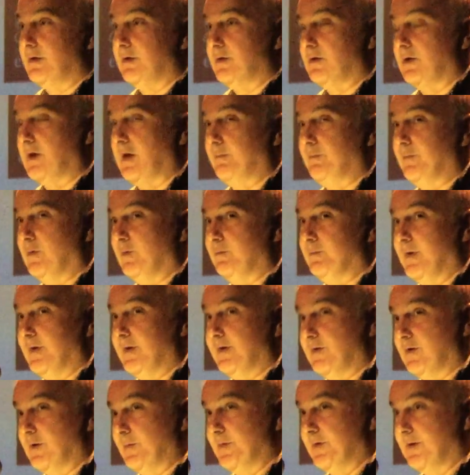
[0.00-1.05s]
chapbook
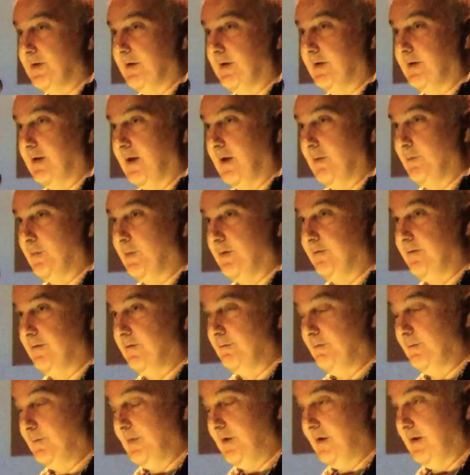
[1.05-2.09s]
manuscripts like that, but
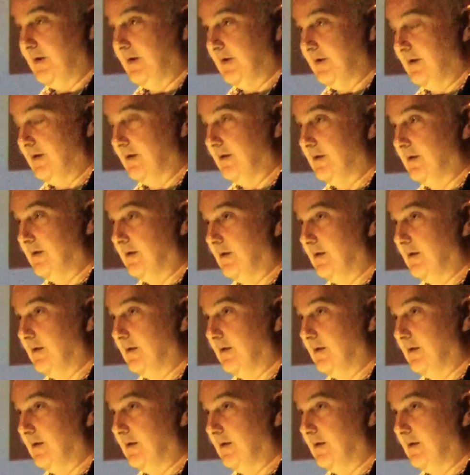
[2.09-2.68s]
for me,